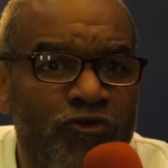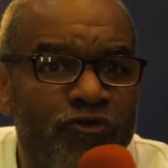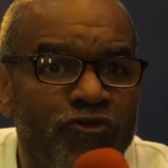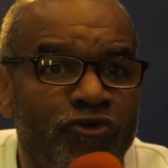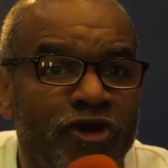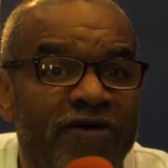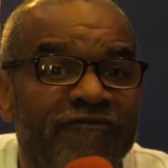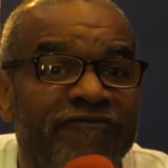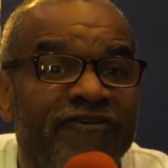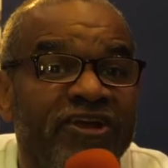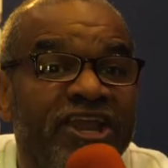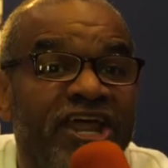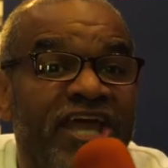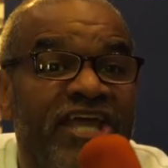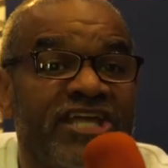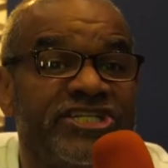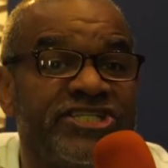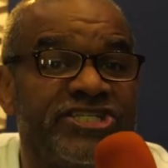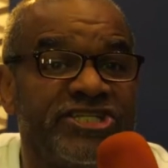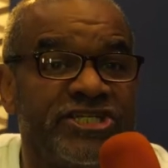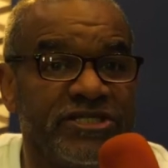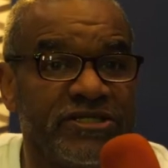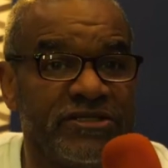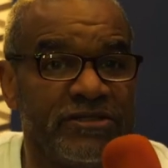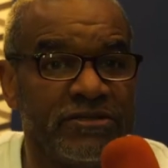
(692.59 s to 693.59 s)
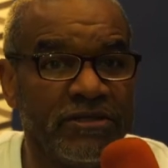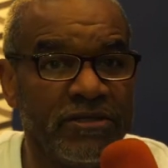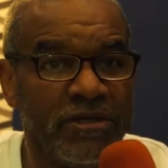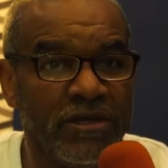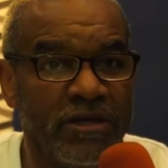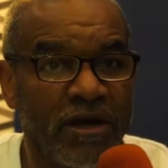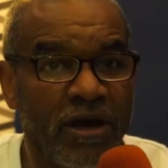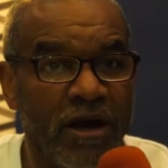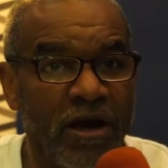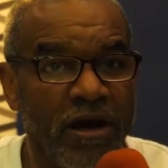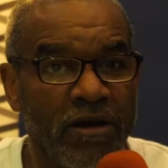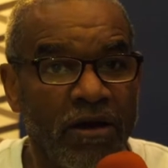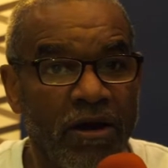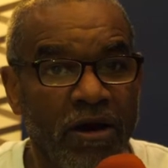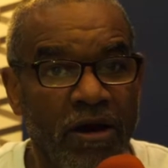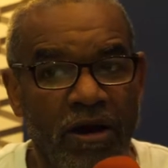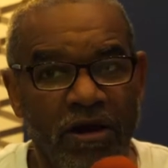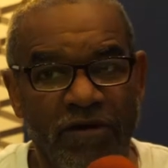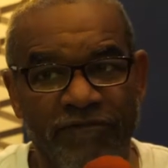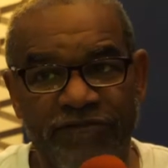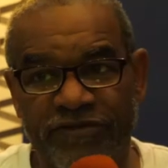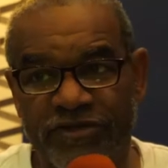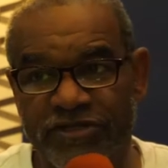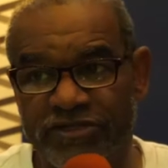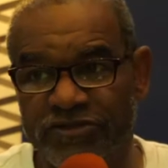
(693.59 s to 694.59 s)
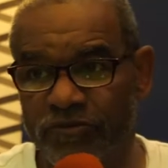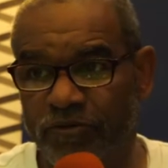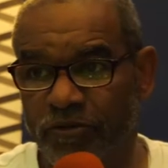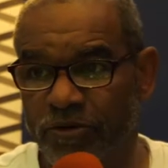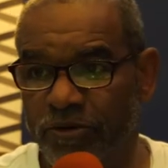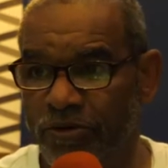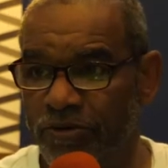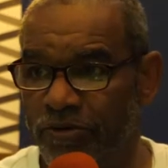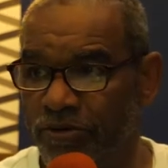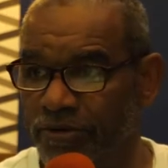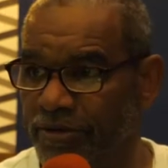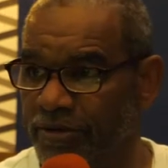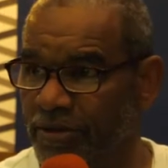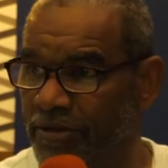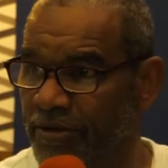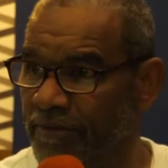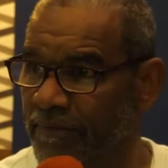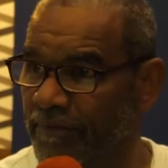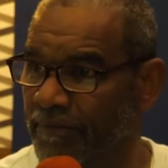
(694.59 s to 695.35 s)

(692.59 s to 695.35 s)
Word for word: revelation of his word.